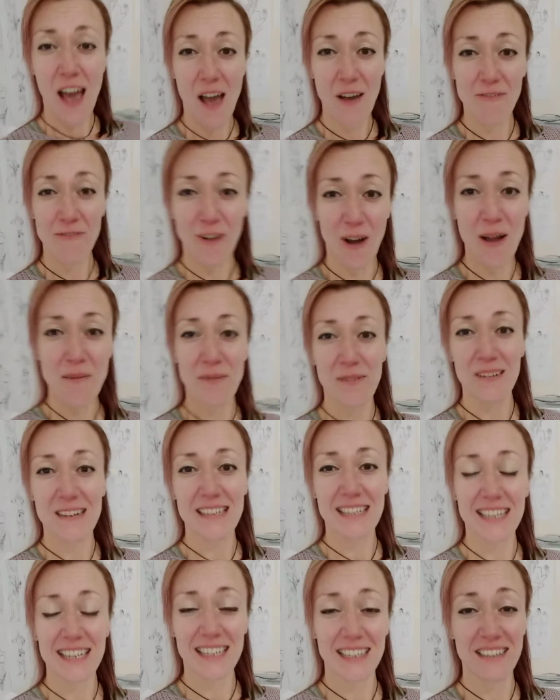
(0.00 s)
Fibre
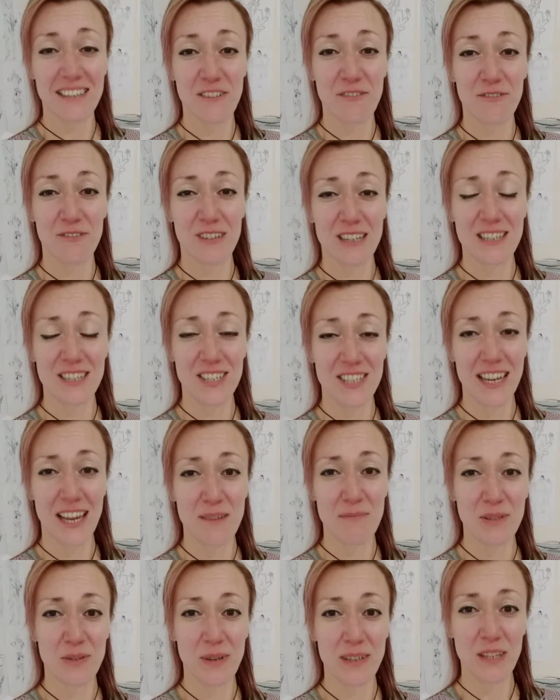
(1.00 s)
isn't going to
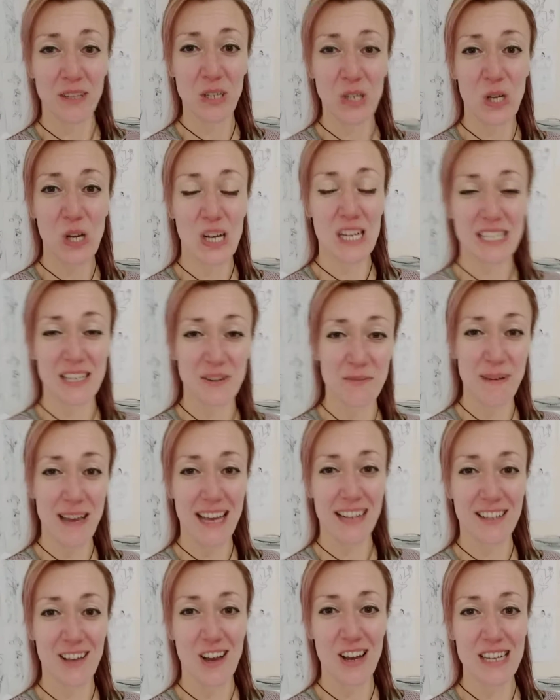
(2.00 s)
differentiate between the good guys and the
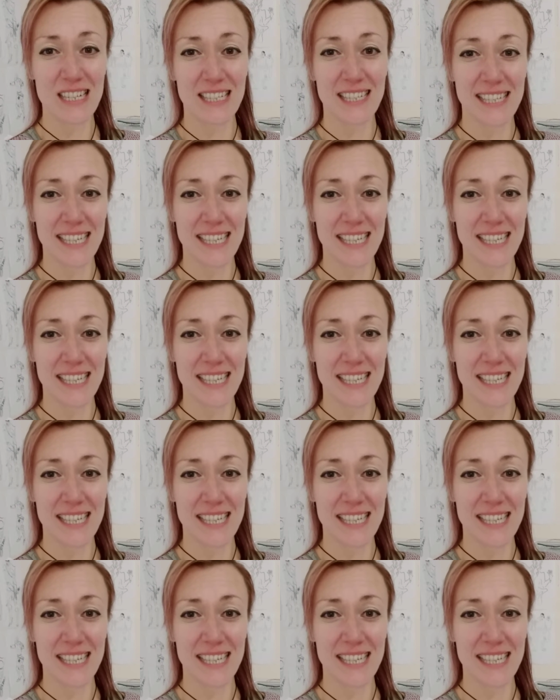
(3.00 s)
bad guys.